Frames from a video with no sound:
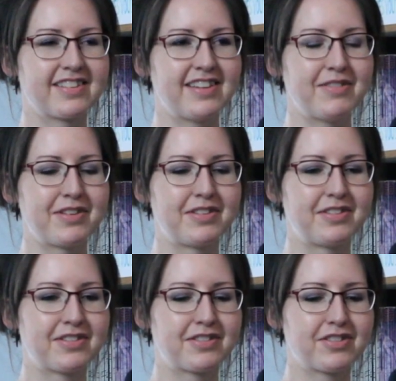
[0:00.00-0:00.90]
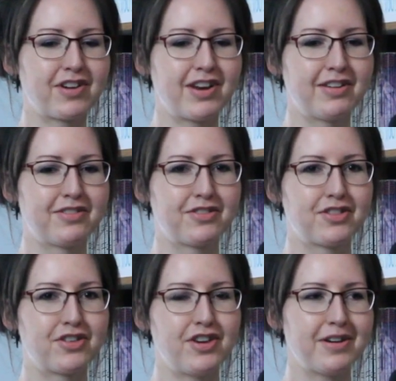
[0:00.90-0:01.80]
they would trade
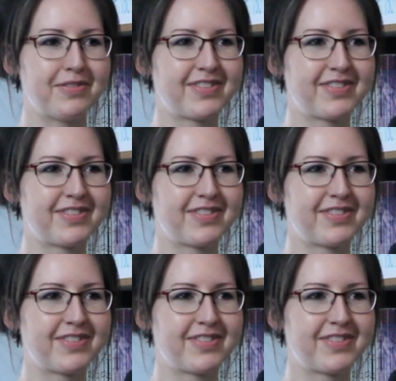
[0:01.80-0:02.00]
shifts.